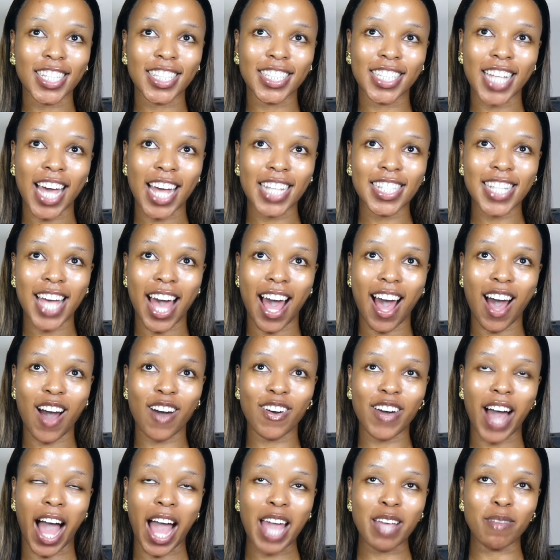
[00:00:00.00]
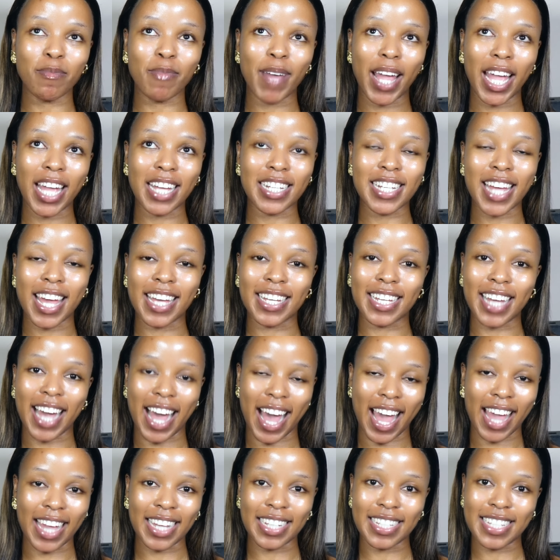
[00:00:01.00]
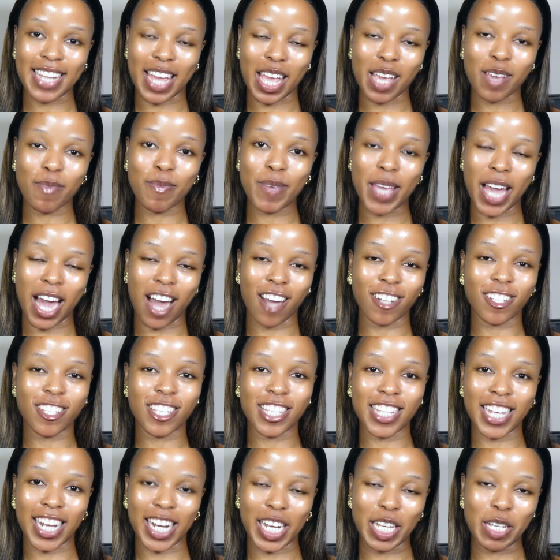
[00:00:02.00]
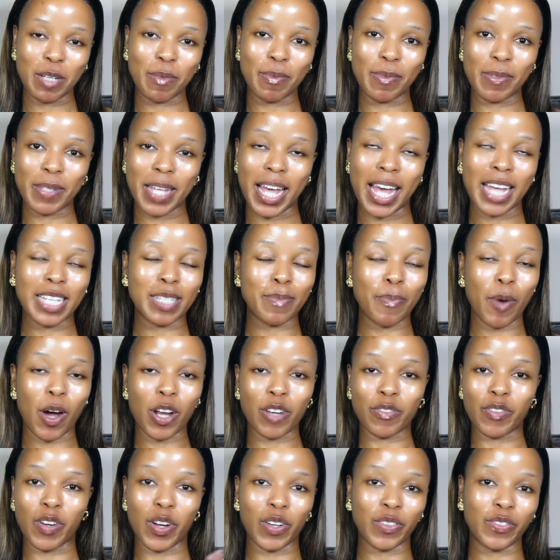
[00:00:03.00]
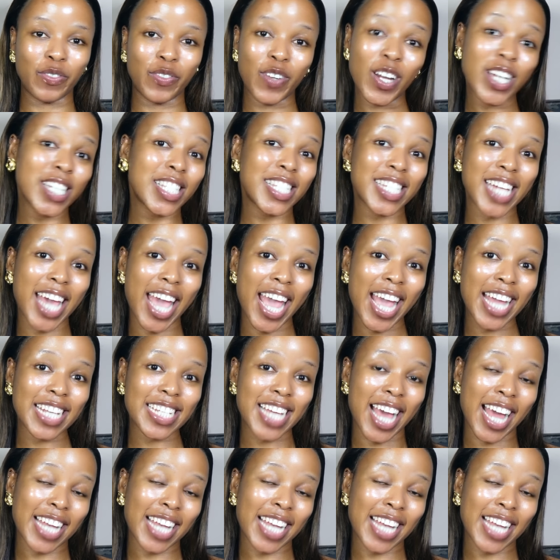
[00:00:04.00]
that's how I made a guy take me out to the club as part of our first date,